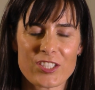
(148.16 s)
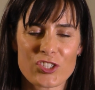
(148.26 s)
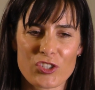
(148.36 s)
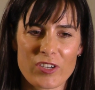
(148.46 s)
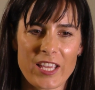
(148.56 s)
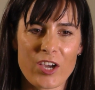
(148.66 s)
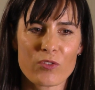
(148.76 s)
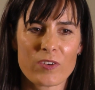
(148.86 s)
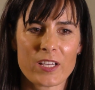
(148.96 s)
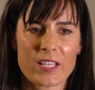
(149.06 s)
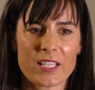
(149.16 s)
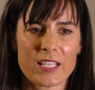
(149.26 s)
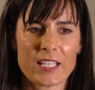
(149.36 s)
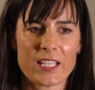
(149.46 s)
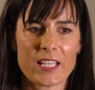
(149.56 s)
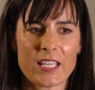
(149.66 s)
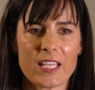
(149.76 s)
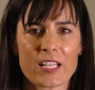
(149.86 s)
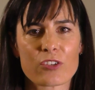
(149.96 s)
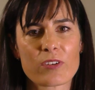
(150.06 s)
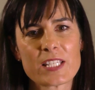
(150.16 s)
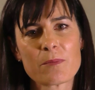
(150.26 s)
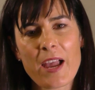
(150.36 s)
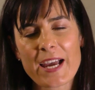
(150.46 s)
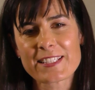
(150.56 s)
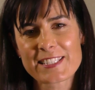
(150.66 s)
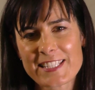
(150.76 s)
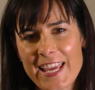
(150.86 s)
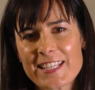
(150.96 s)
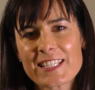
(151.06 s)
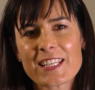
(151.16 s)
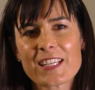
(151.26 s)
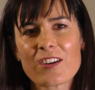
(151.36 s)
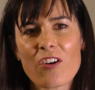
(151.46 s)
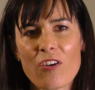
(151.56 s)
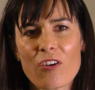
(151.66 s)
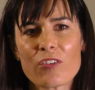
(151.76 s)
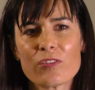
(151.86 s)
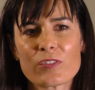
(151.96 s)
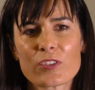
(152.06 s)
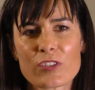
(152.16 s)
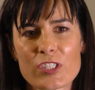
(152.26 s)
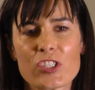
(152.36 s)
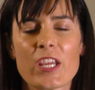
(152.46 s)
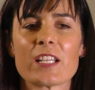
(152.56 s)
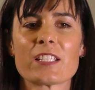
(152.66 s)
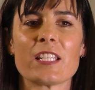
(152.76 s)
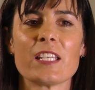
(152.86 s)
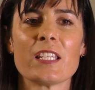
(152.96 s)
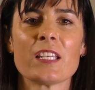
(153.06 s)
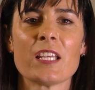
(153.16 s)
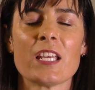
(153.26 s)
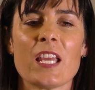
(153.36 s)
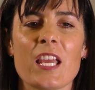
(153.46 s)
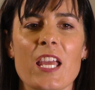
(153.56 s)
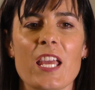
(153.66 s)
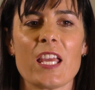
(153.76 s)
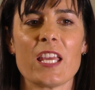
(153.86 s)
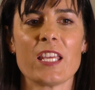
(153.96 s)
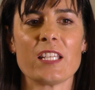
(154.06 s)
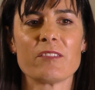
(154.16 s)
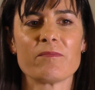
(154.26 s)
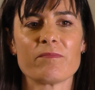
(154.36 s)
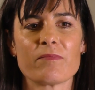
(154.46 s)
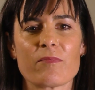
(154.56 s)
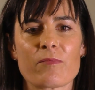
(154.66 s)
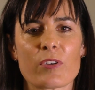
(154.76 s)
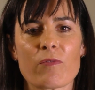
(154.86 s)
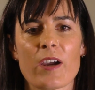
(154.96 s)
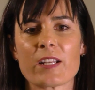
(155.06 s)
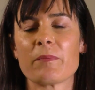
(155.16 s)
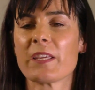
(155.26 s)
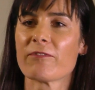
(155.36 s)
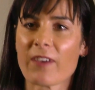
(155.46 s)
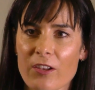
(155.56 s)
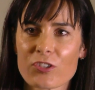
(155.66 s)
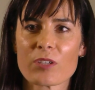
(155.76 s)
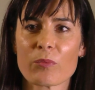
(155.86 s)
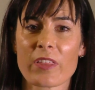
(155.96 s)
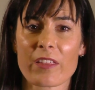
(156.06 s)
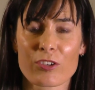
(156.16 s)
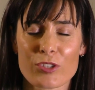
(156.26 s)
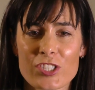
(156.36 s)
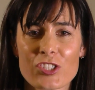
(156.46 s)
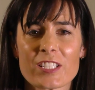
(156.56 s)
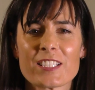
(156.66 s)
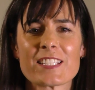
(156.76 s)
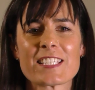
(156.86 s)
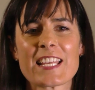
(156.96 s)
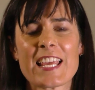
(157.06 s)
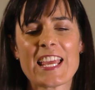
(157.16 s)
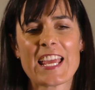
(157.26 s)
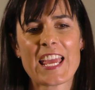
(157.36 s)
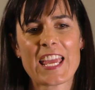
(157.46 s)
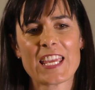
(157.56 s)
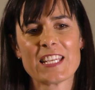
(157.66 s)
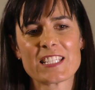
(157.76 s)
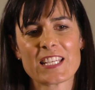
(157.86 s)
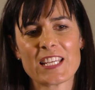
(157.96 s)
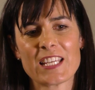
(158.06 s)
During Alpha, it increased my understanding of Christianity. It provided me a fellowship with other Christians, and